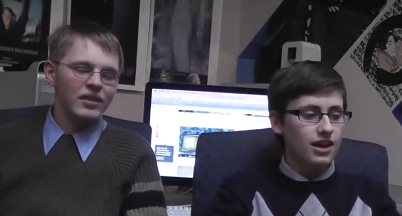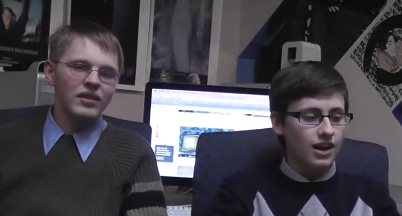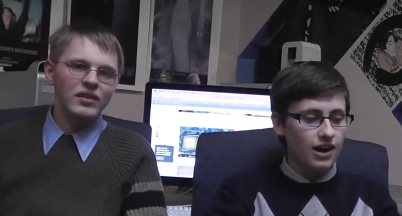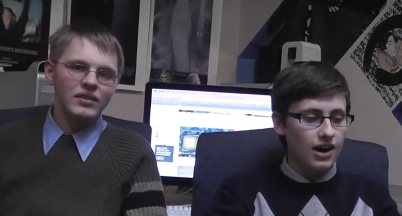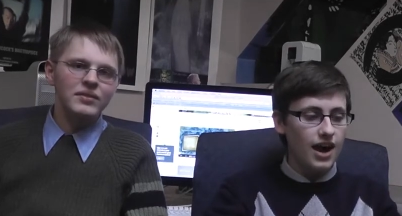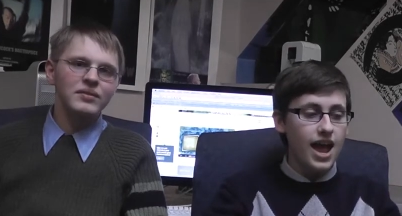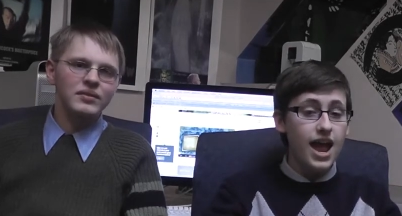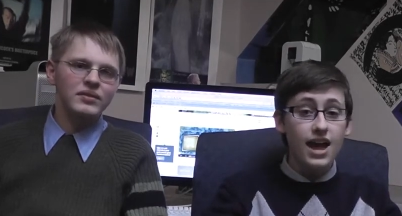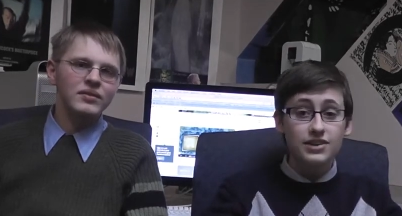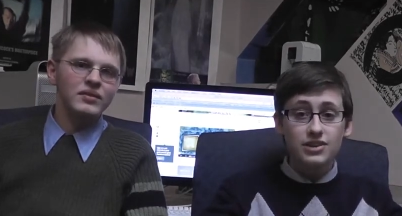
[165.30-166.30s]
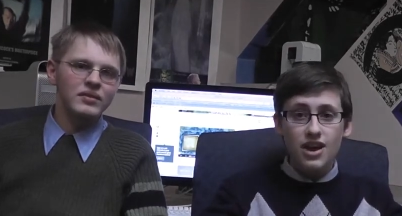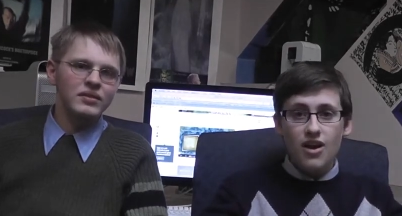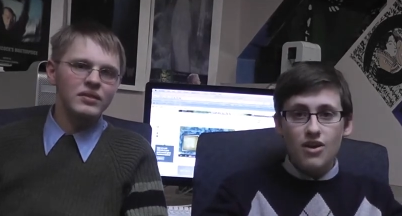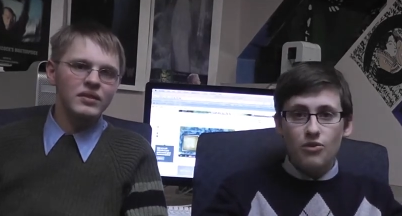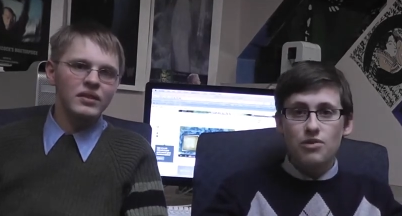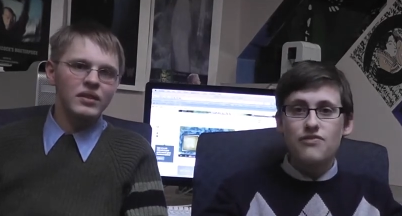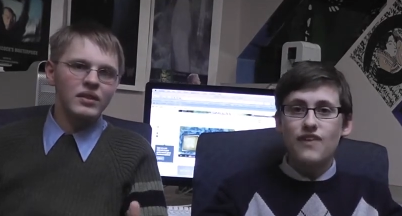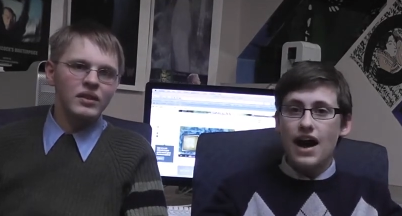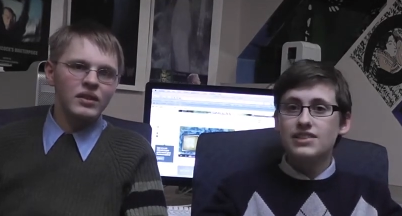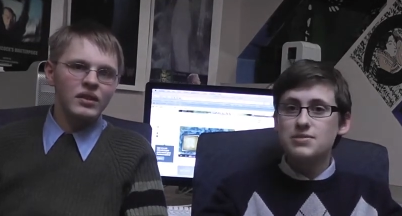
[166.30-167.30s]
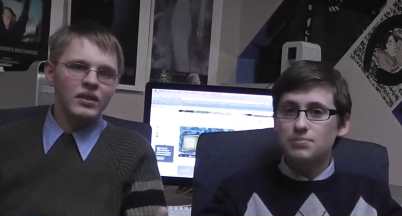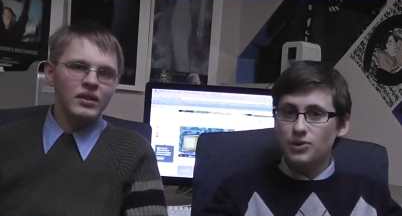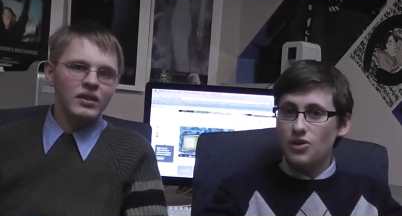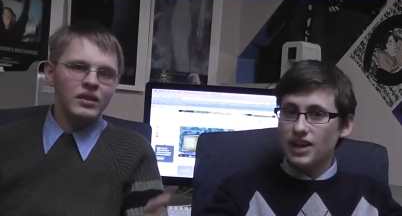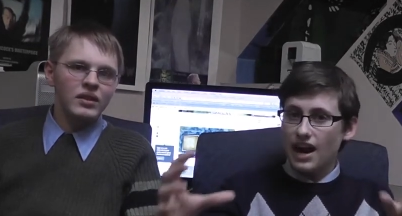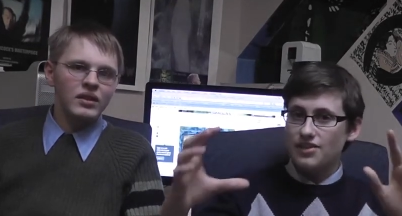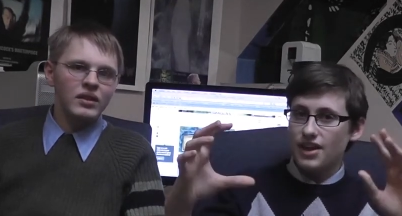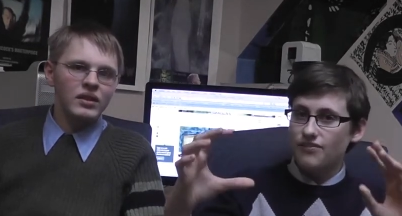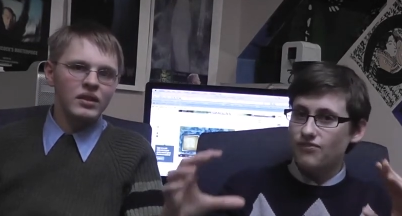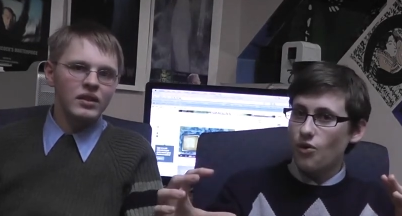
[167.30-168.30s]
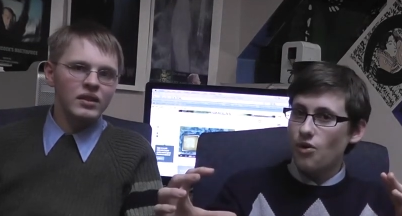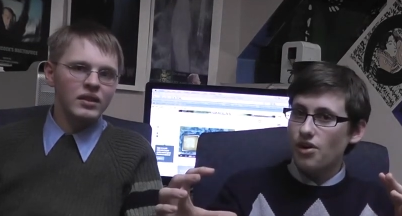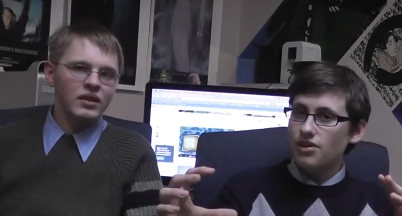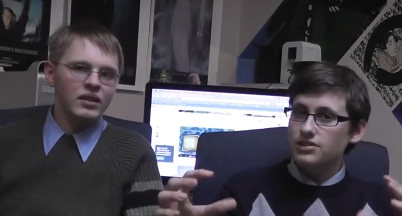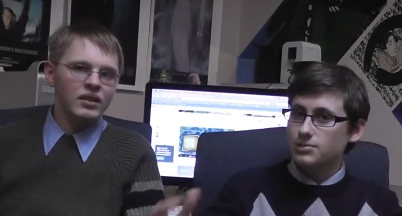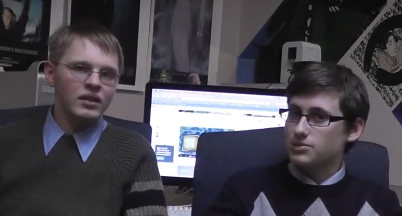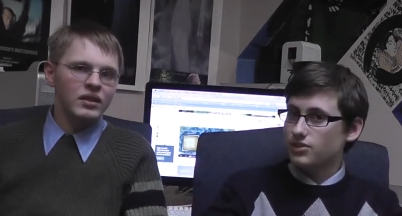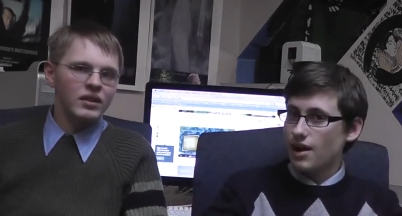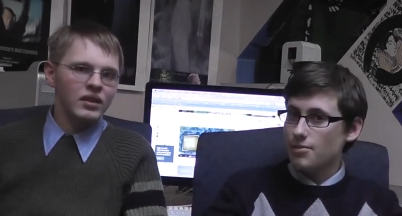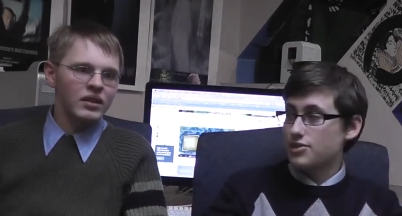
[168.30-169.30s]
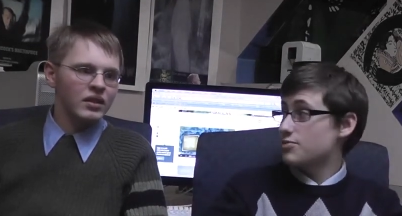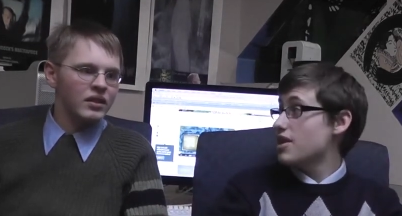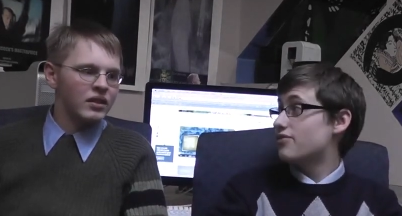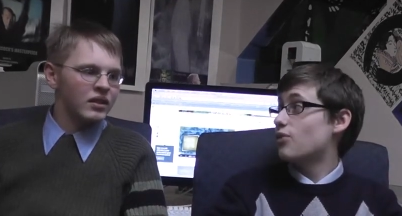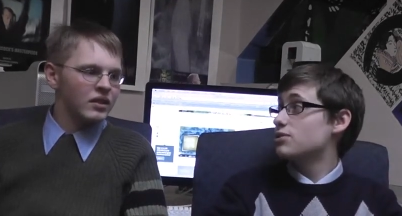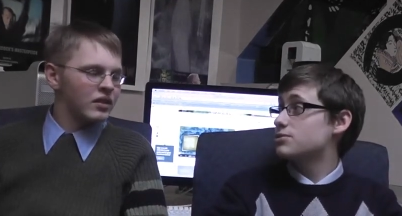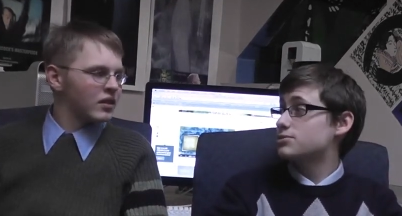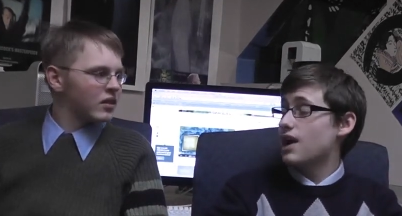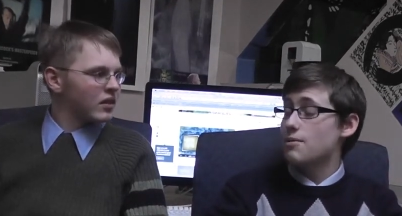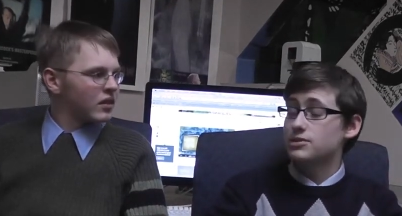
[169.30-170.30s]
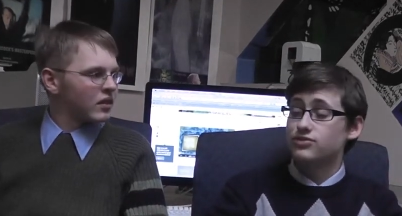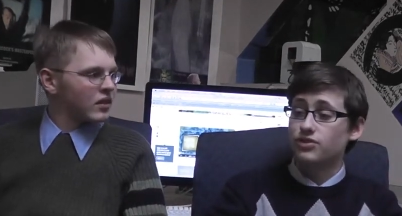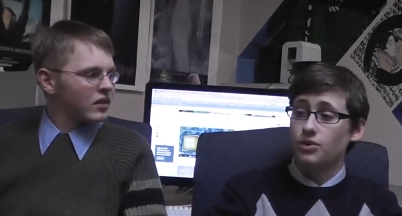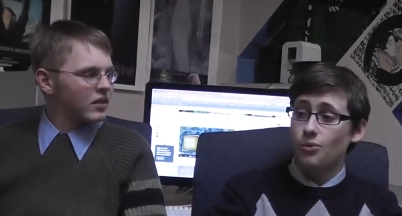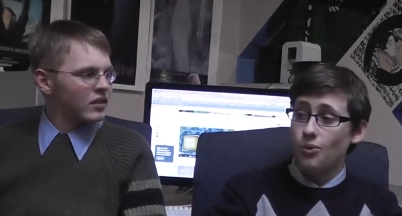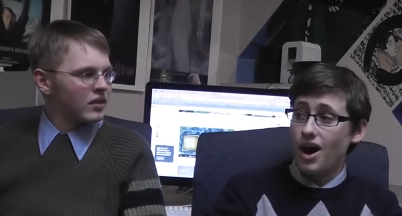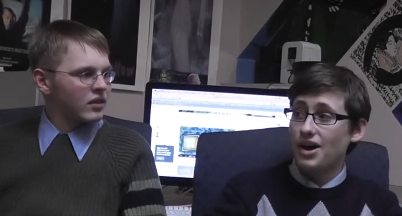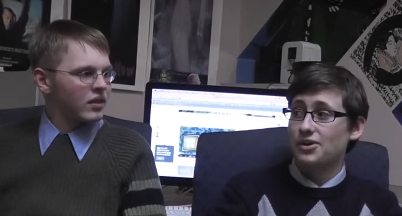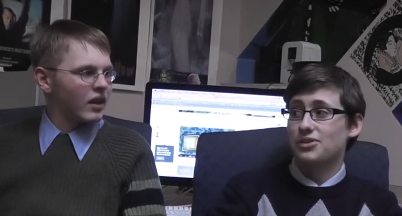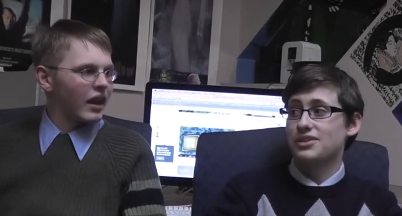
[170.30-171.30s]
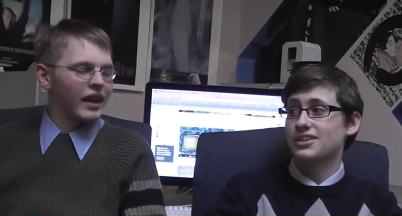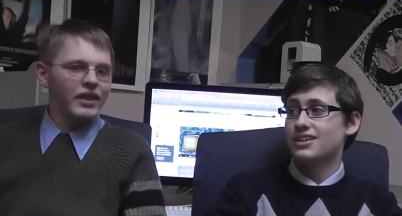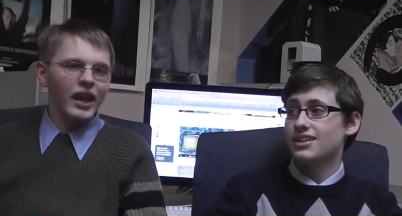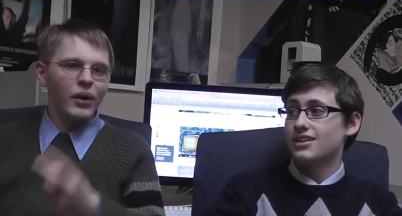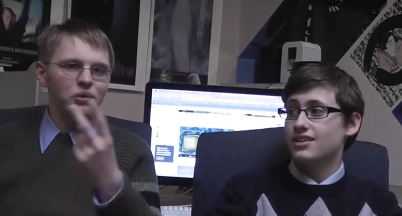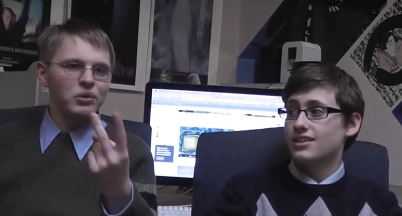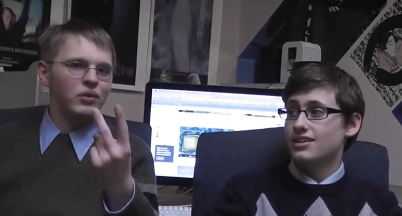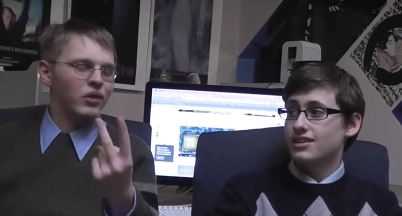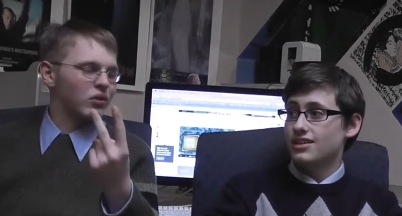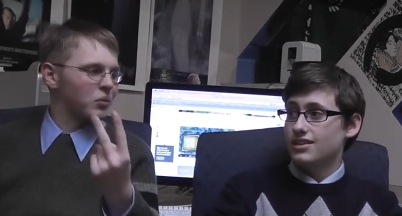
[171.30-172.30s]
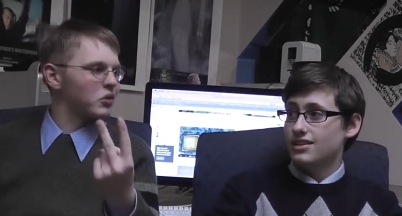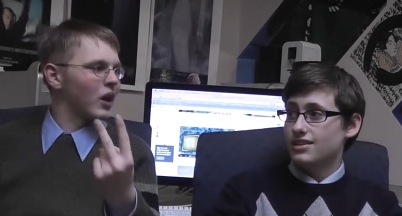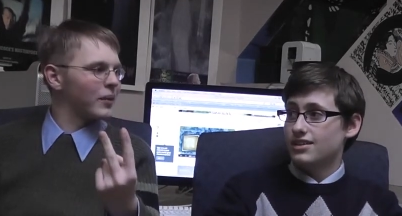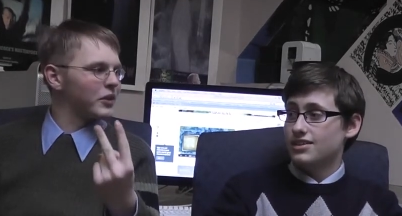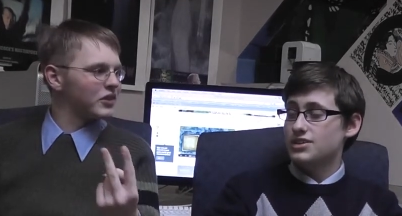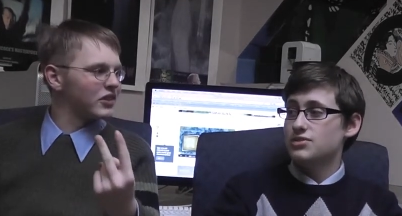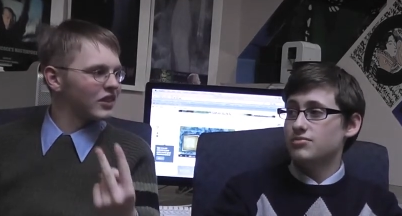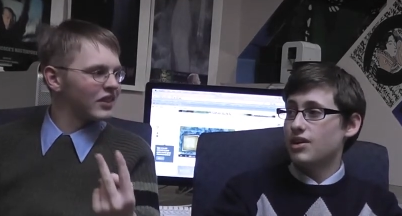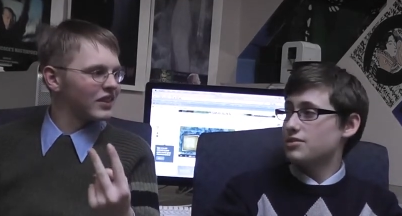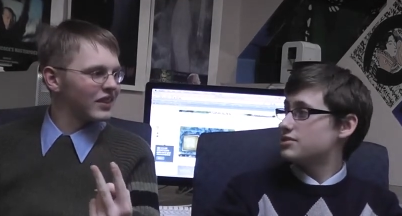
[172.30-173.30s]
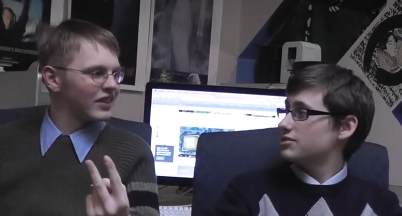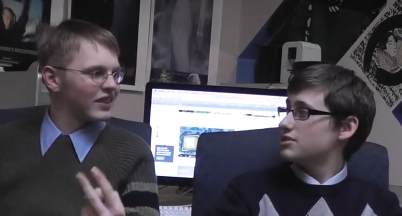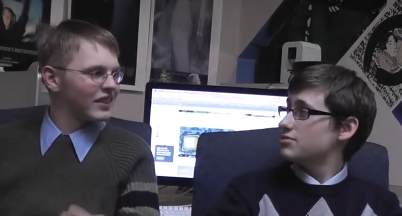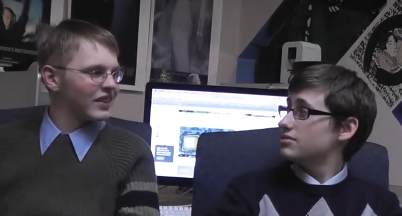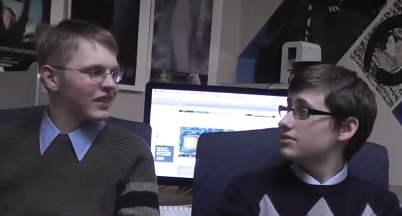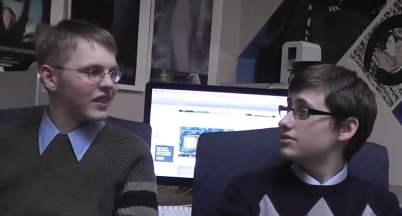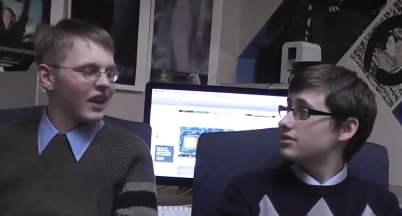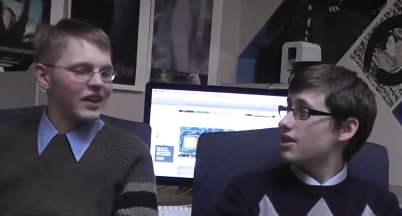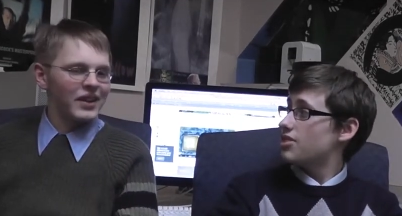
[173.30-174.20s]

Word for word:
Speaker 1: Uh, and we finally broke out of that four subscriber thing. We had four subscribers for a while. Yeah,
Speaker 2: and I think I was two of those subscribers. You,
Speaker 1: are you still two? I,